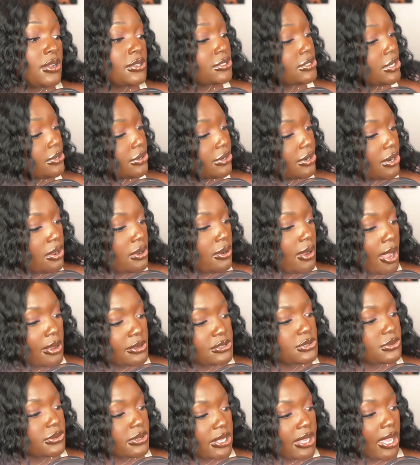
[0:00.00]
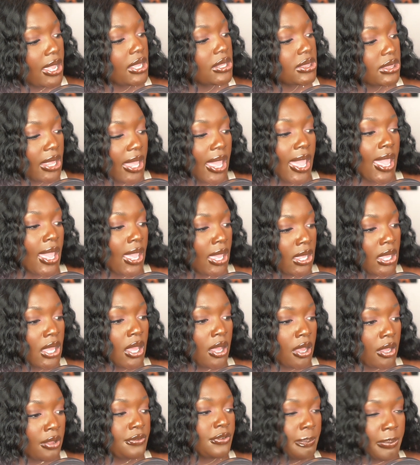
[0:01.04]
So, you know, I was really getting the hang
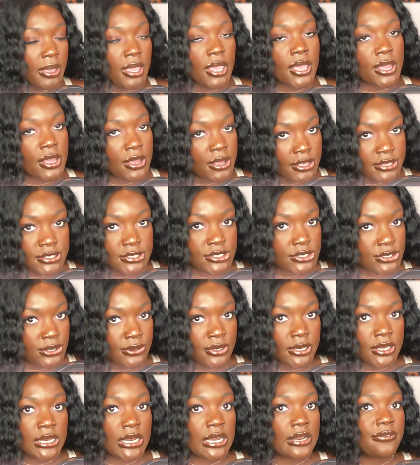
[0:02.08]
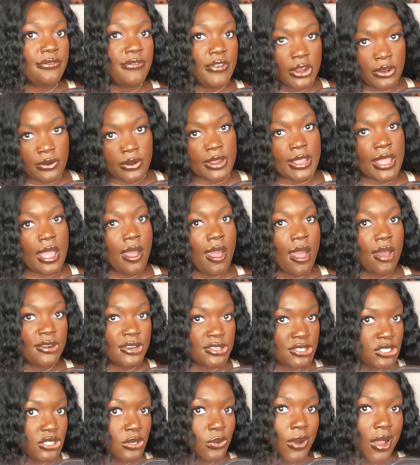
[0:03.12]
of being a good student and figuring out how to
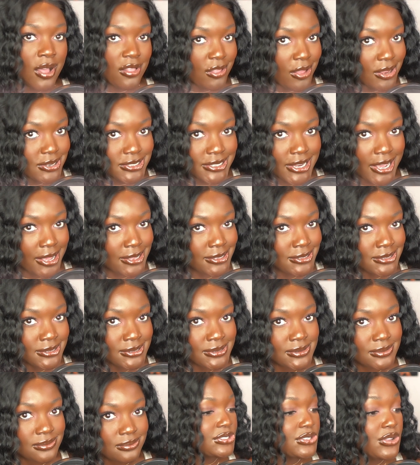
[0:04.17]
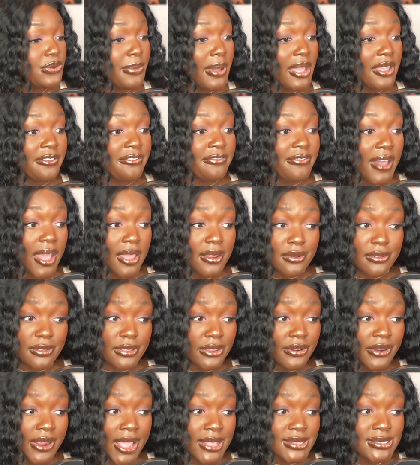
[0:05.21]
do well on tests. So my final
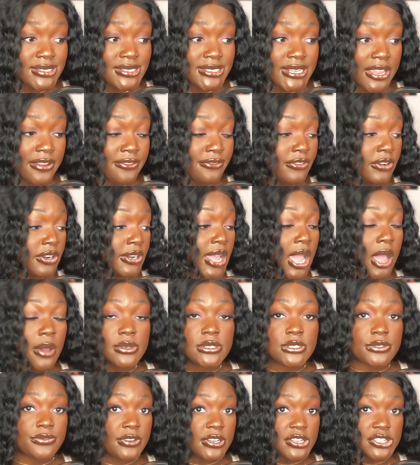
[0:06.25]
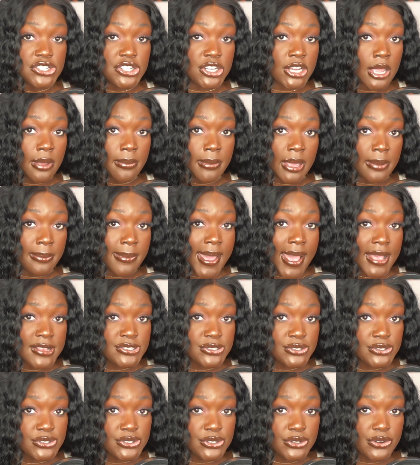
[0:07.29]
year at Stanford, I was finishing up my
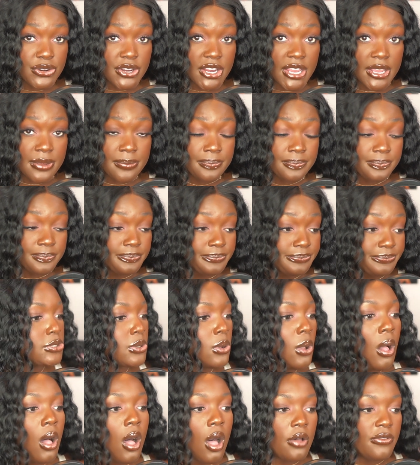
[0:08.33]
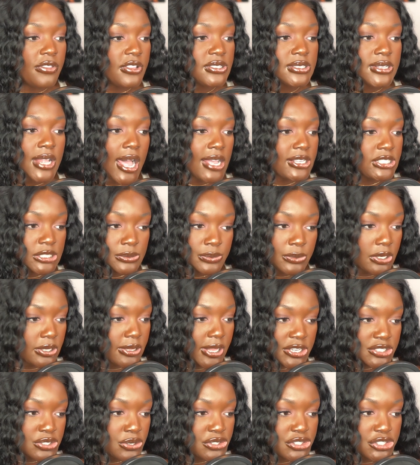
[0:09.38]
master's degree. So all these classes were
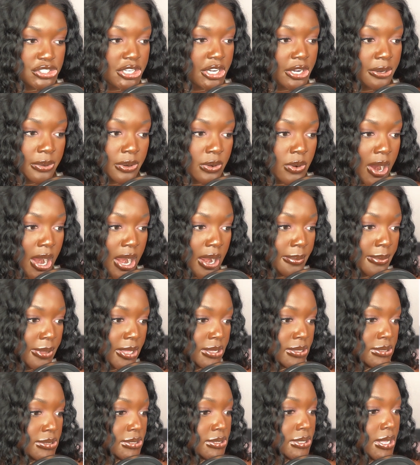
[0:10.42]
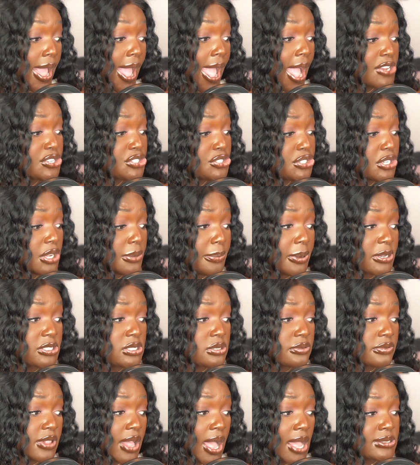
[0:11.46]
electrical engineering requirements. I actually took a bunch
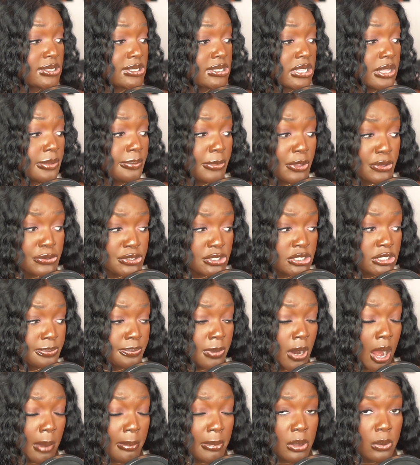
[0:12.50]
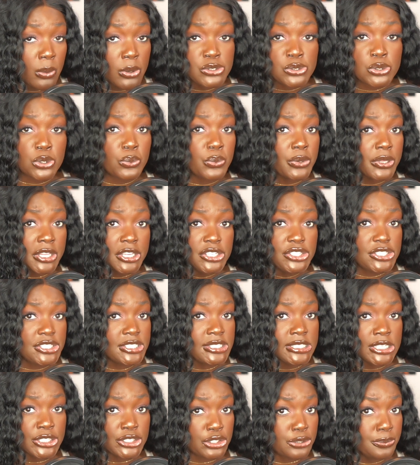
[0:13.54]
of classes in the music department, which were really just
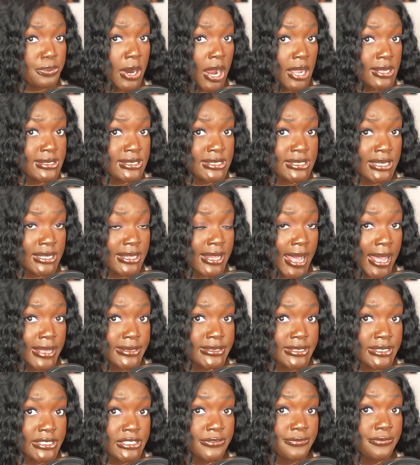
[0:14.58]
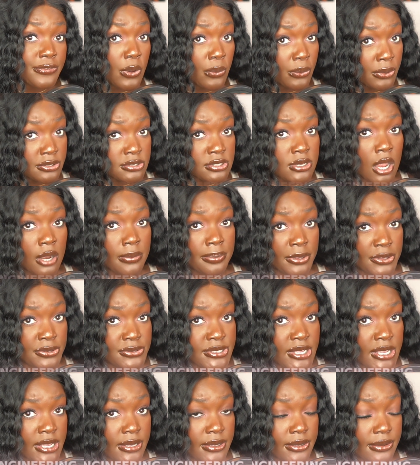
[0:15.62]
signal processing classes focused on
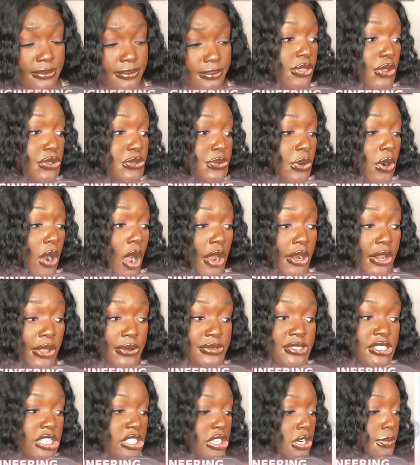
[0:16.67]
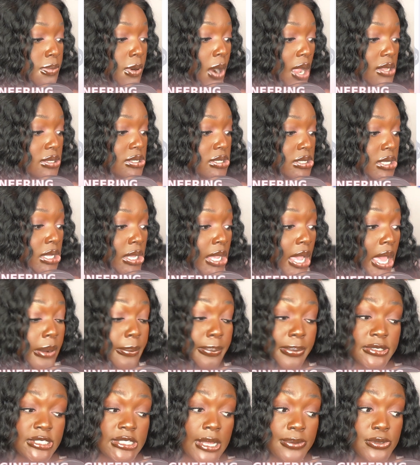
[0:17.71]
music. Those were audio signal processing and
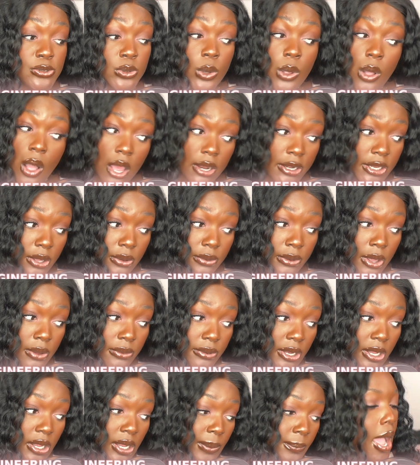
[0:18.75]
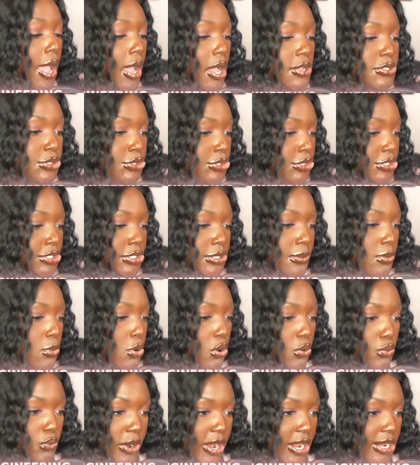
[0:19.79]
perceptual audio coding. I also took some
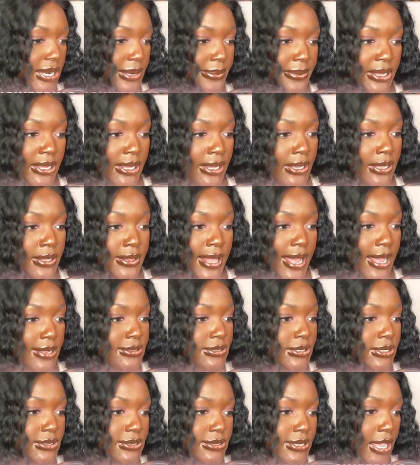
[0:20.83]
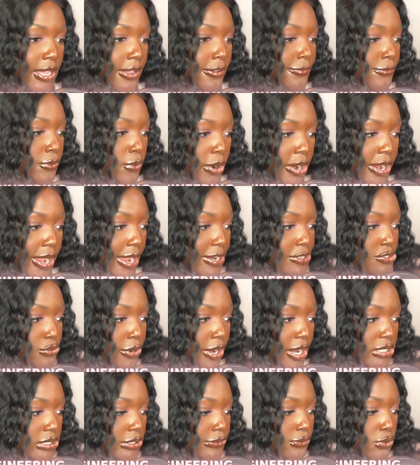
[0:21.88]
more random E classes like Fourier
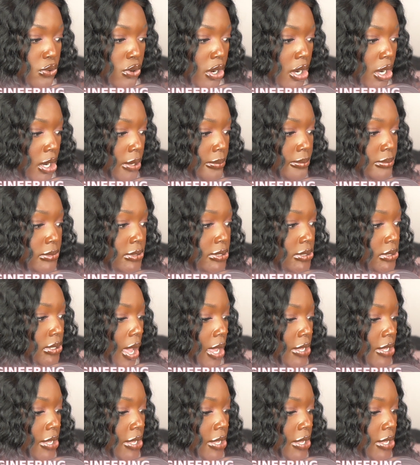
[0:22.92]
transforms.